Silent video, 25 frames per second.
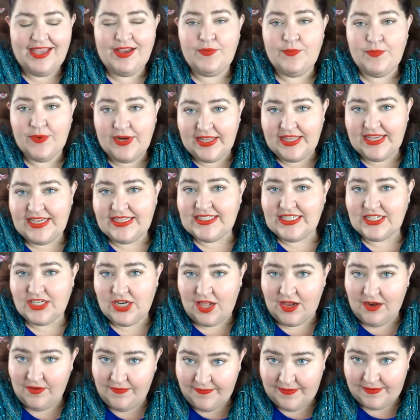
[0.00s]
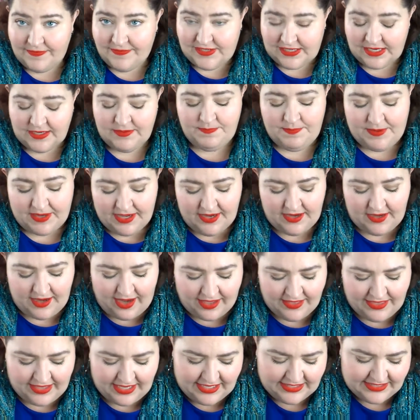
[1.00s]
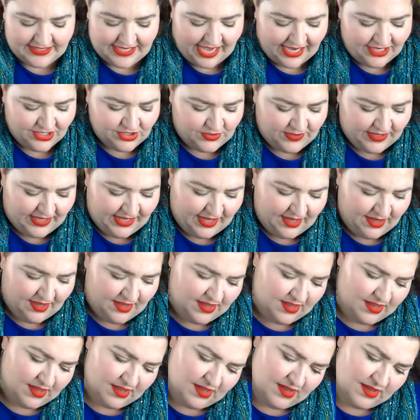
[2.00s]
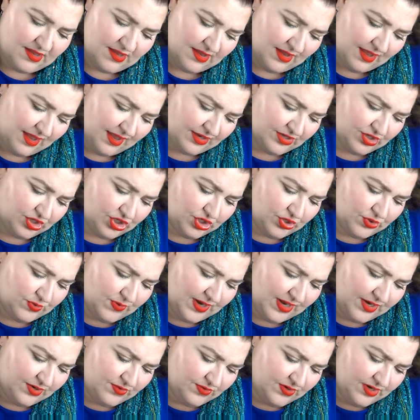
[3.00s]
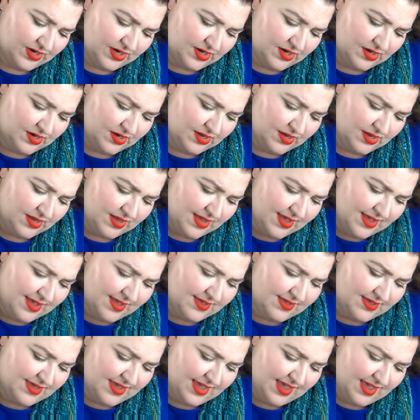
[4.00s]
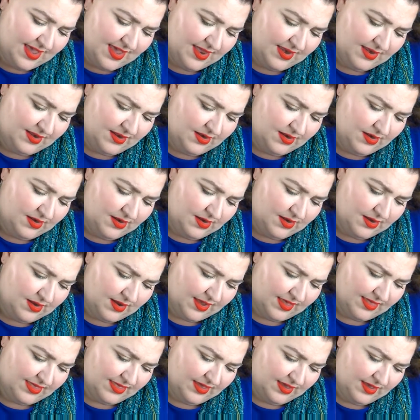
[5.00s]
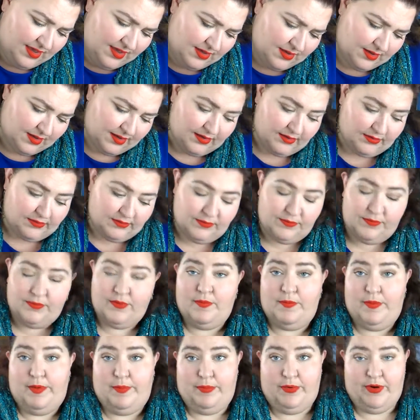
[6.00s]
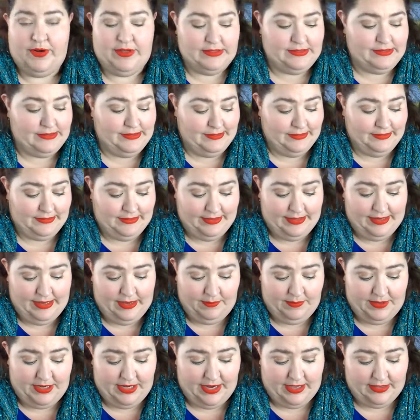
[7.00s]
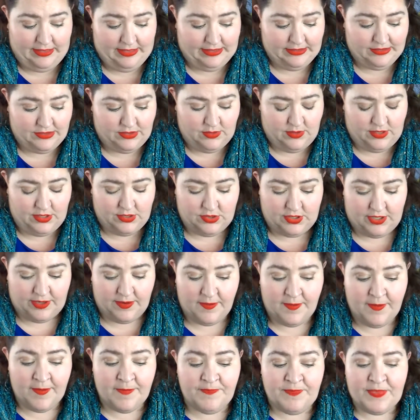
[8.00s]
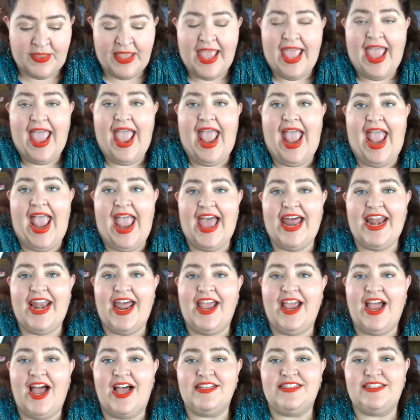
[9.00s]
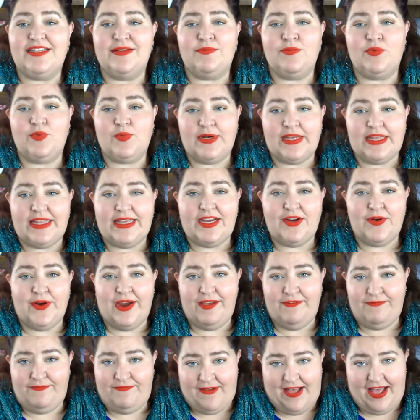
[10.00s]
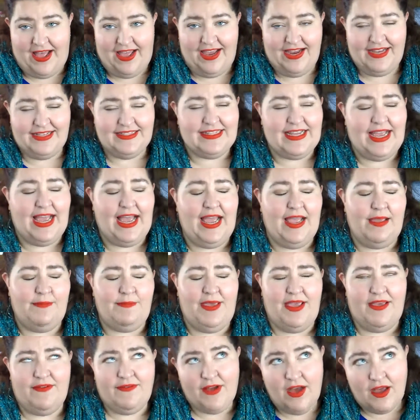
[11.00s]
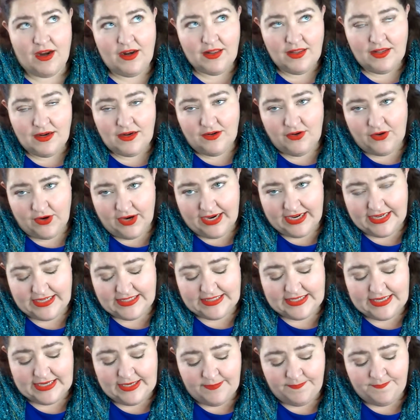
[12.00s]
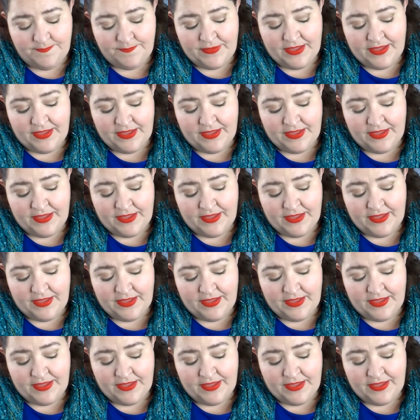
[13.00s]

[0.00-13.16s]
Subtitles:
Really it's $1.50, but I think it's actually 200 yen, I think. I don't remember exactly how many, I think it's 200. And I got some really great finds. I may have gone a little crazy.